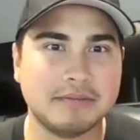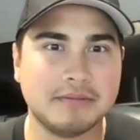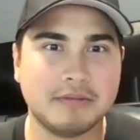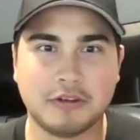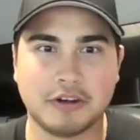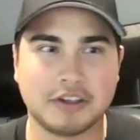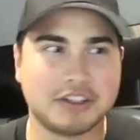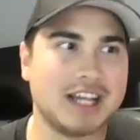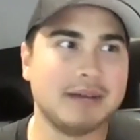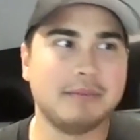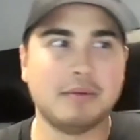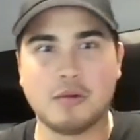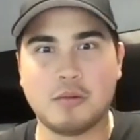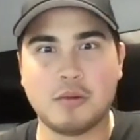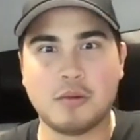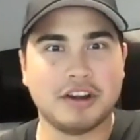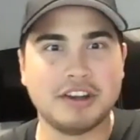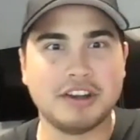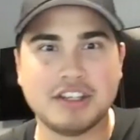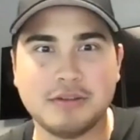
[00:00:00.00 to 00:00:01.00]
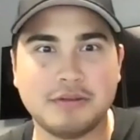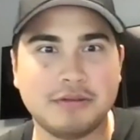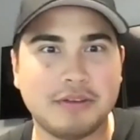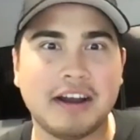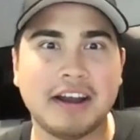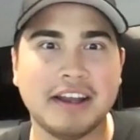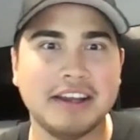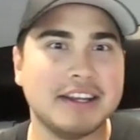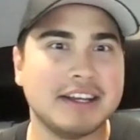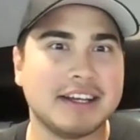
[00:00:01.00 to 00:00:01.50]
For example, where did you
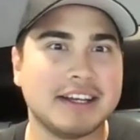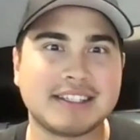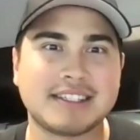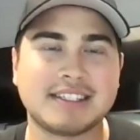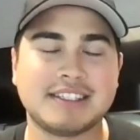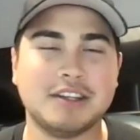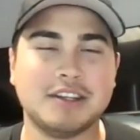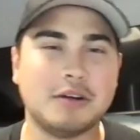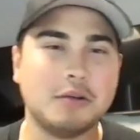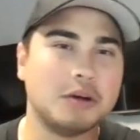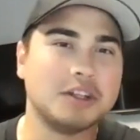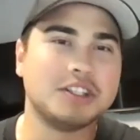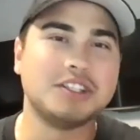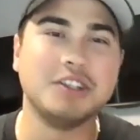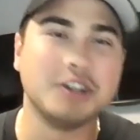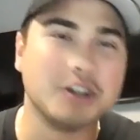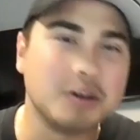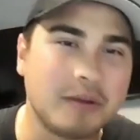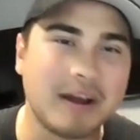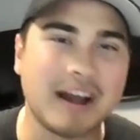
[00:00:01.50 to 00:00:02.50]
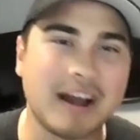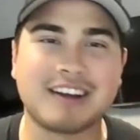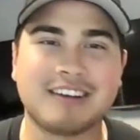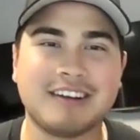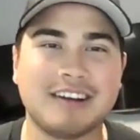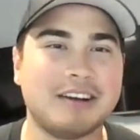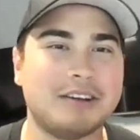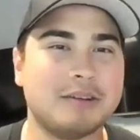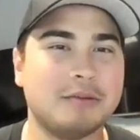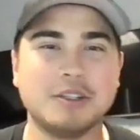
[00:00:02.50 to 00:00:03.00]
find us? What's your background?